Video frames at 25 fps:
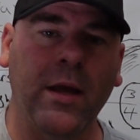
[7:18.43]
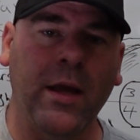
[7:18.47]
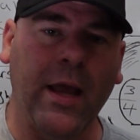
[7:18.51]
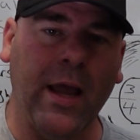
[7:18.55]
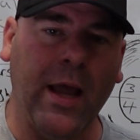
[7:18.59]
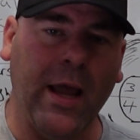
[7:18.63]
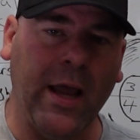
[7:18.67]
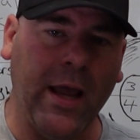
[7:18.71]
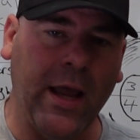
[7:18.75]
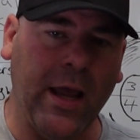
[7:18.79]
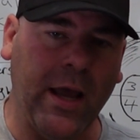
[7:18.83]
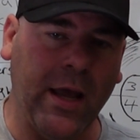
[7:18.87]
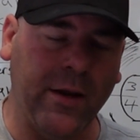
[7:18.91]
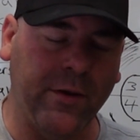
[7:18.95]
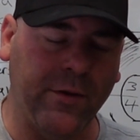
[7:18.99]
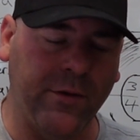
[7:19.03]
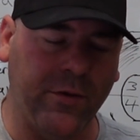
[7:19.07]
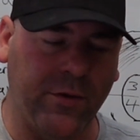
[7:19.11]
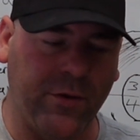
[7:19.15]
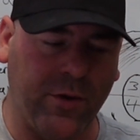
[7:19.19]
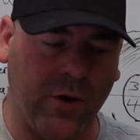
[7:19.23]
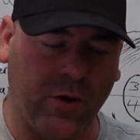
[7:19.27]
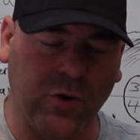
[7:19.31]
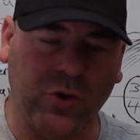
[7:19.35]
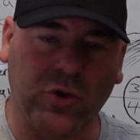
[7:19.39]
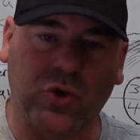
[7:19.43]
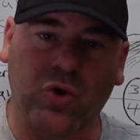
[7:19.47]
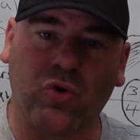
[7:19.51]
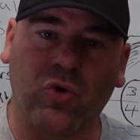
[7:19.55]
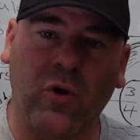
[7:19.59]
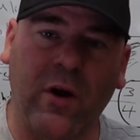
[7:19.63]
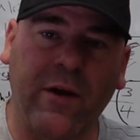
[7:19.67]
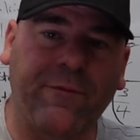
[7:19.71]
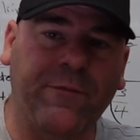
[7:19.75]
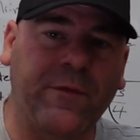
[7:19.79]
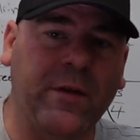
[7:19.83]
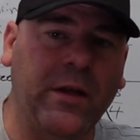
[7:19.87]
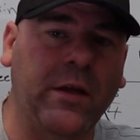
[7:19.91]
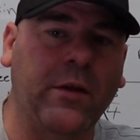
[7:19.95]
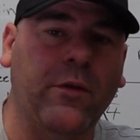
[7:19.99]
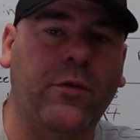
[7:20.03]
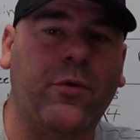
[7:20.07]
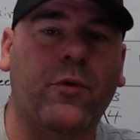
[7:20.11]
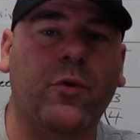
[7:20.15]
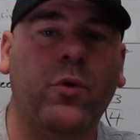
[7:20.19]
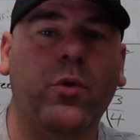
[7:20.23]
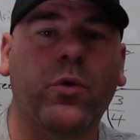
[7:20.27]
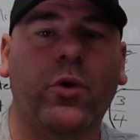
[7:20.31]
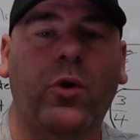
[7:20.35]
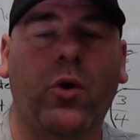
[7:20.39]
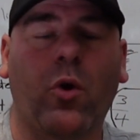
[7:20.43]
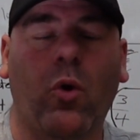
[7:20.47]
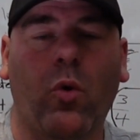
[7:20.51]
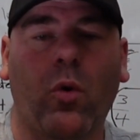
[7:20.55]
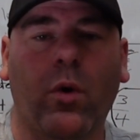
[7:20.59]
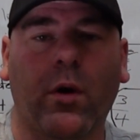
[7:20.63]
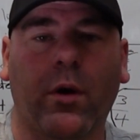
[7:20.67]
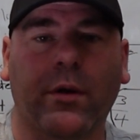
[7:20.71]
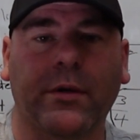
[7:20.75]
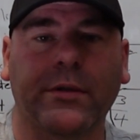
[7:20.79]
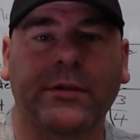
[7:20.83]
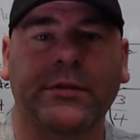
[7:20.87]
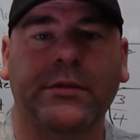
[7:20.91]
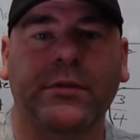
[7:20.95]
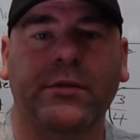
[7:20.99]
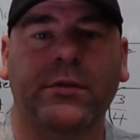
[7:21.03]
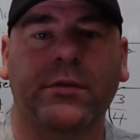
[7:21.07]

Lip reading: and they're drifting through the corners.